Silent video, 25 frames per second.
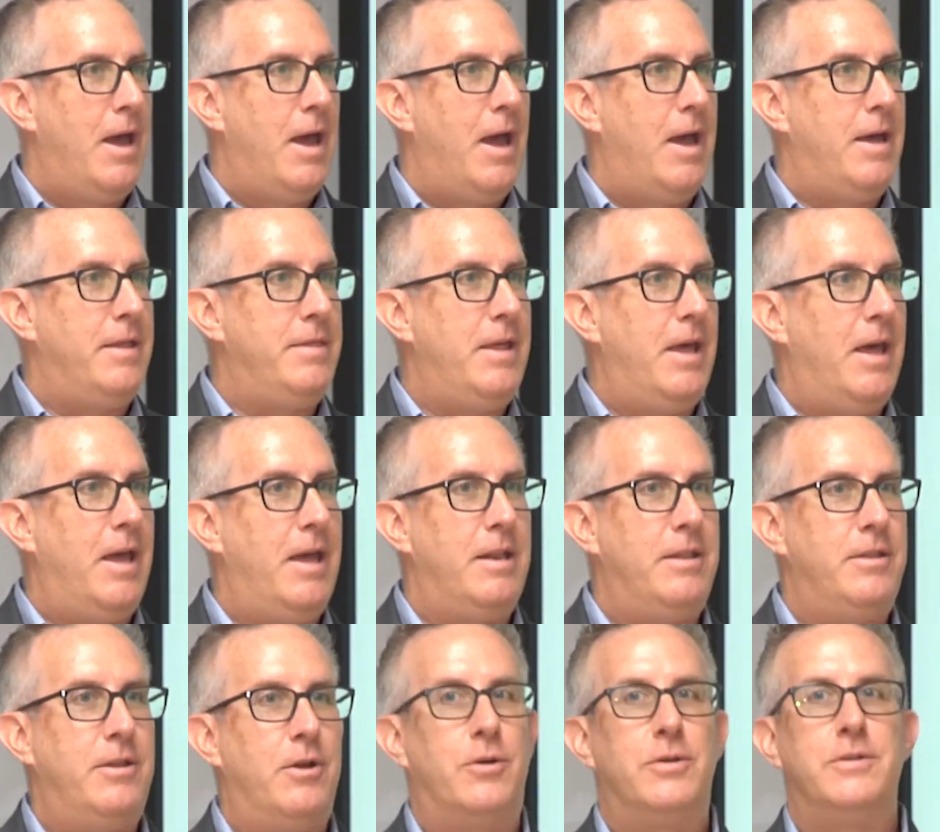And
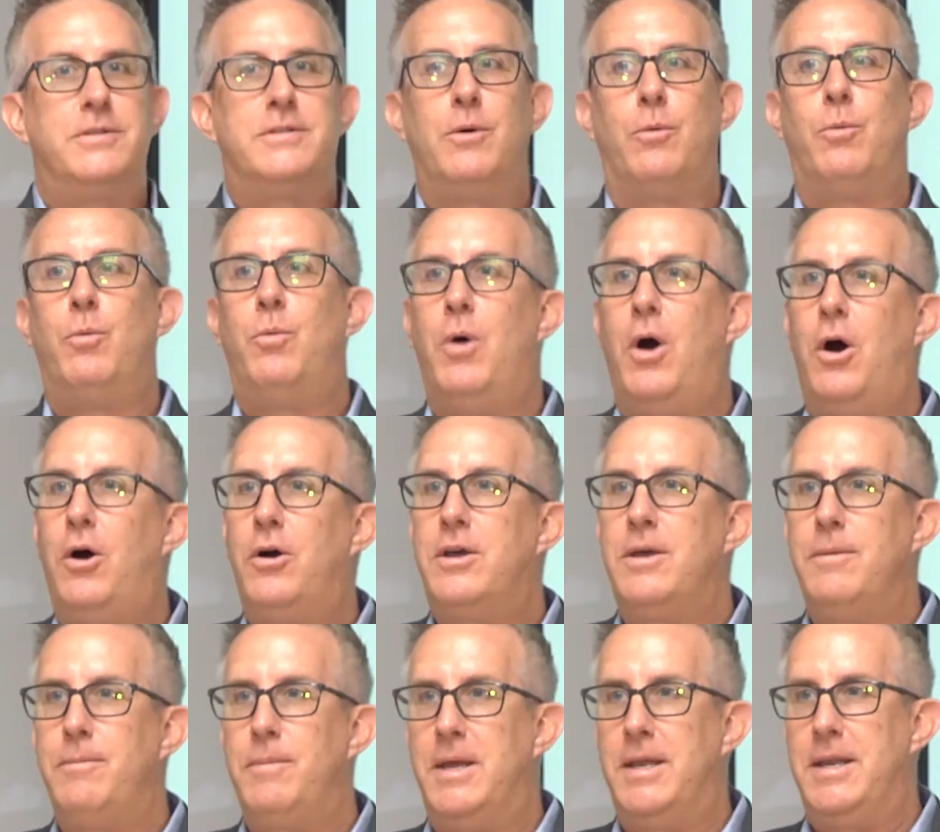then there is a
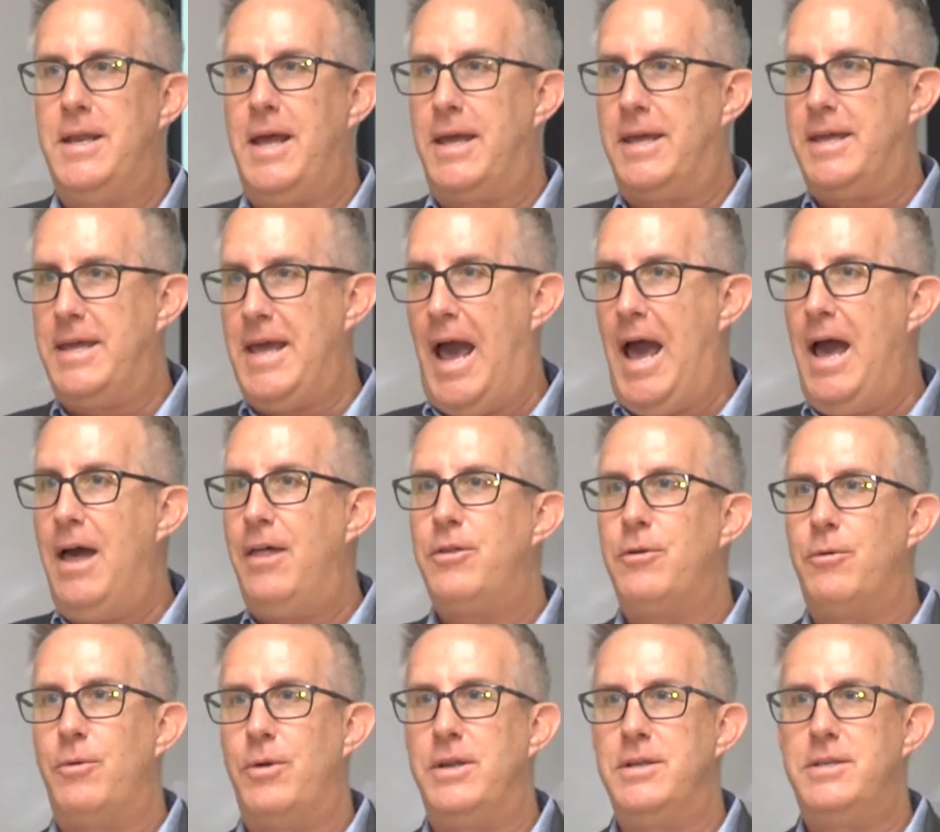welcoming, a
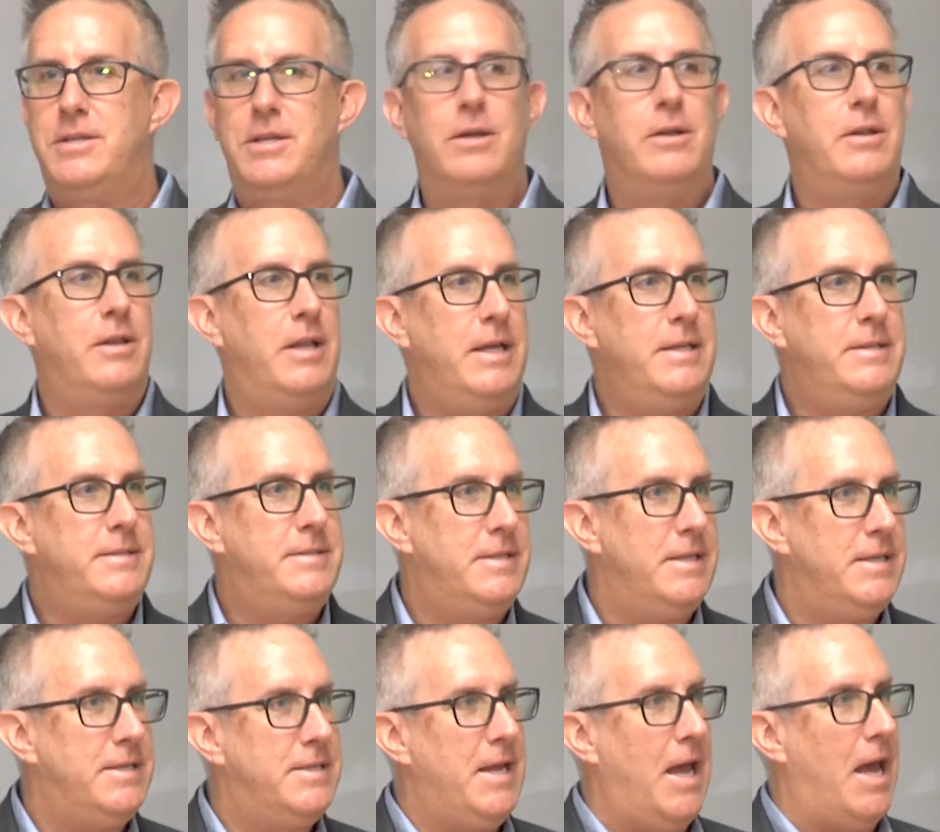gathering to let's
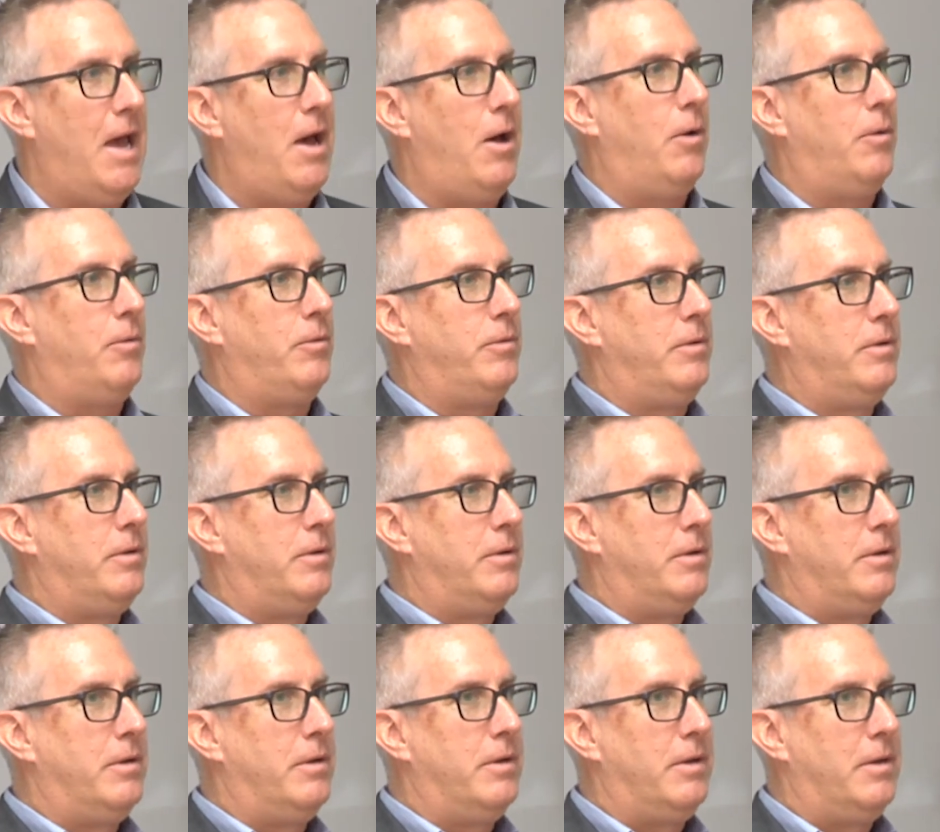sit down
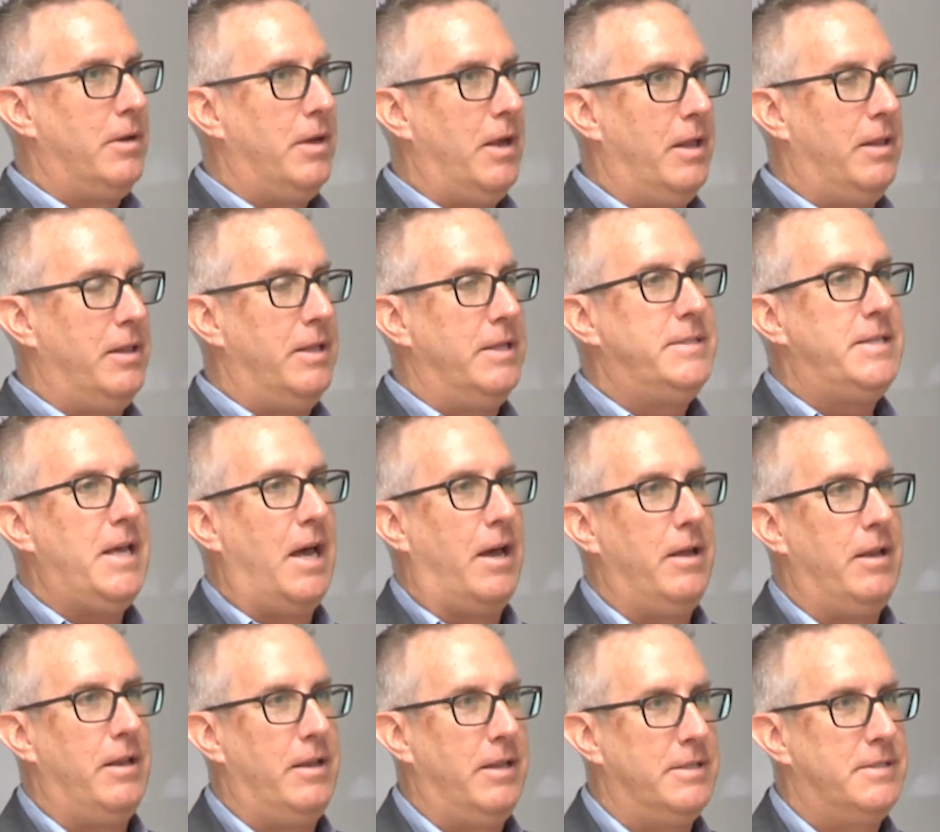and
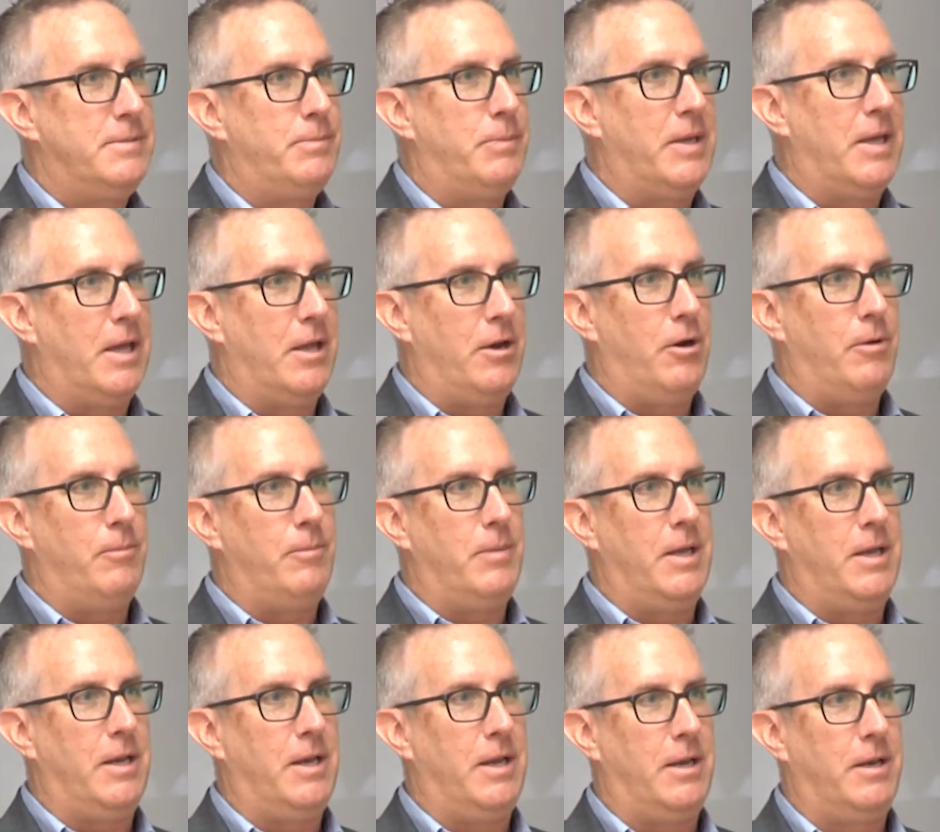let's begin our
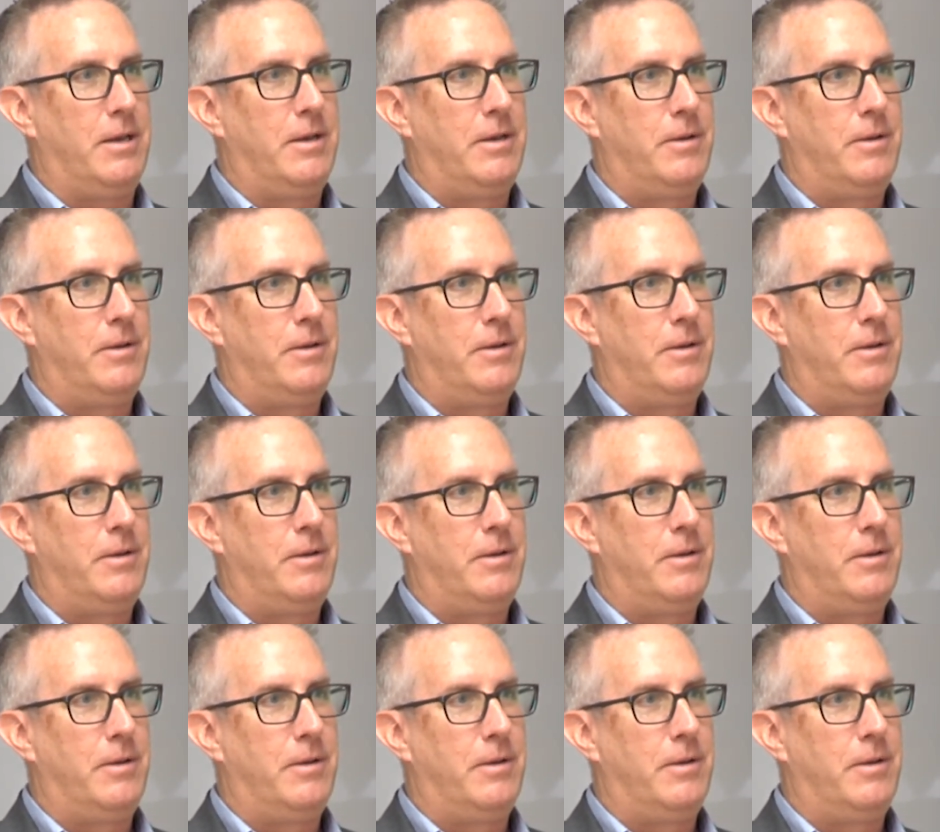meeting,